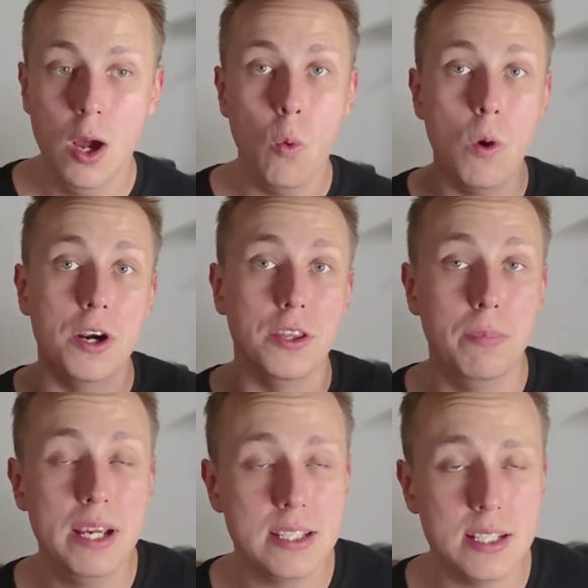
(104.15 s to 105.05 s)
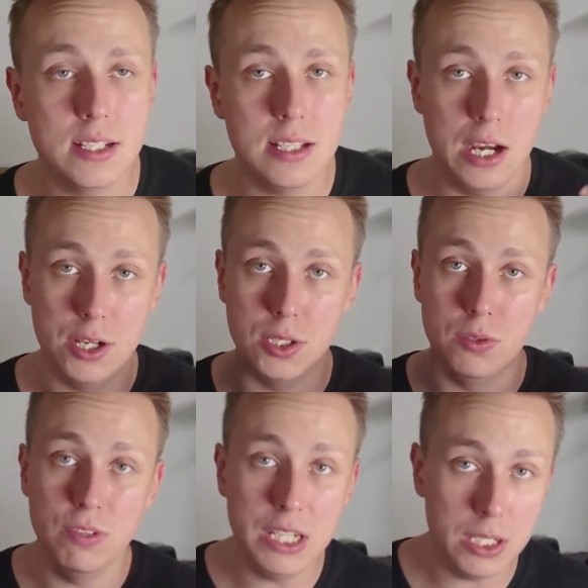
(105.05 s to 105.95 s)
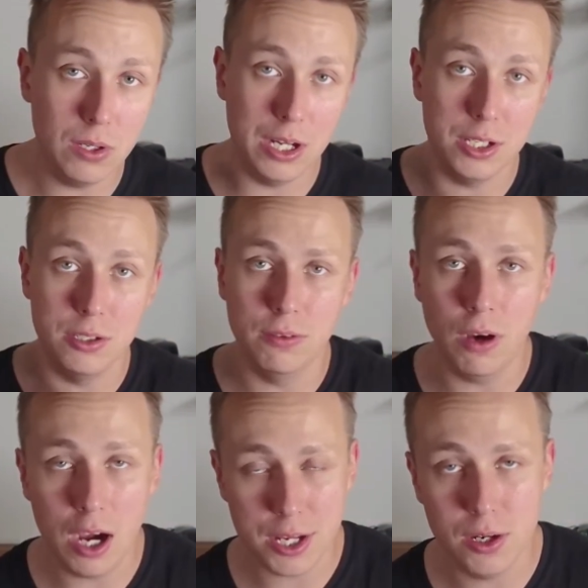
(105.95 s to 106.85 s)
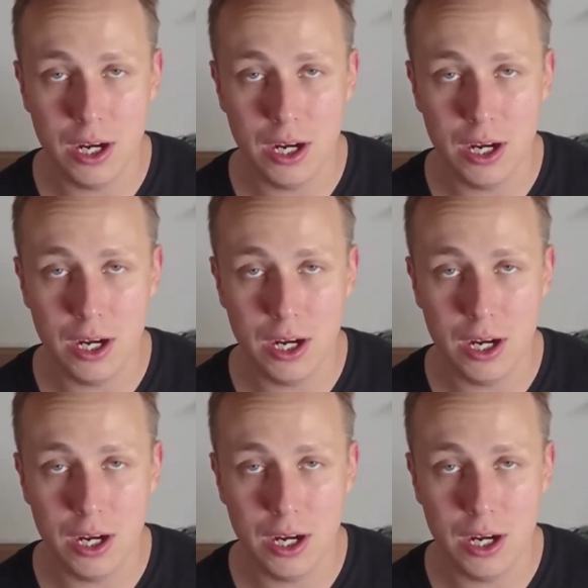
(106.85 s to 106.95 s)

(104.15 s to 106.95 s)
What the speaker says: what are the basics, how do you do video, how do you do audio,